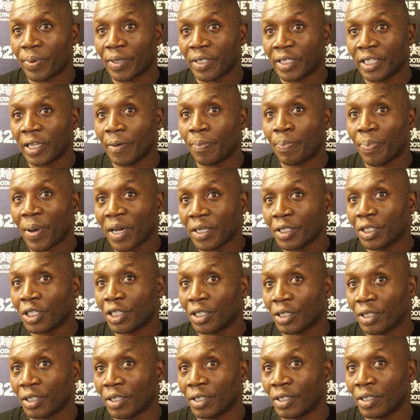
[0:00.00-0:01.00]
You see,
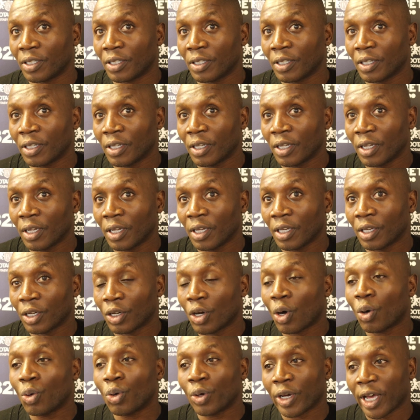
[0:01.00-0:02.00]
punchers,
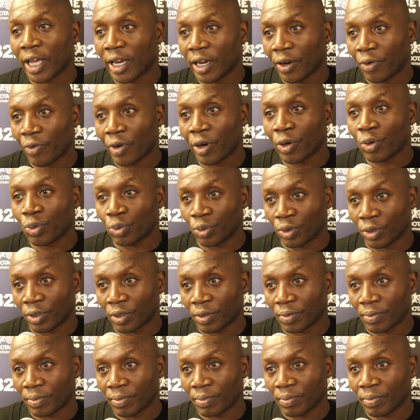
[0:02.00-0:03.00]
go look at their
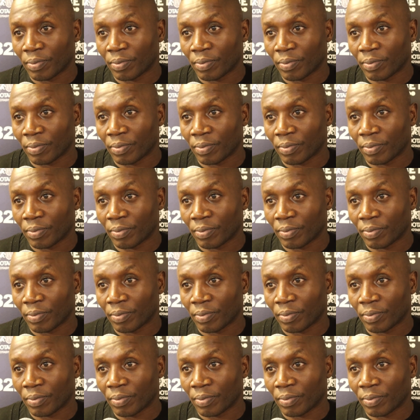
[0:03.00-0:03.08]
records.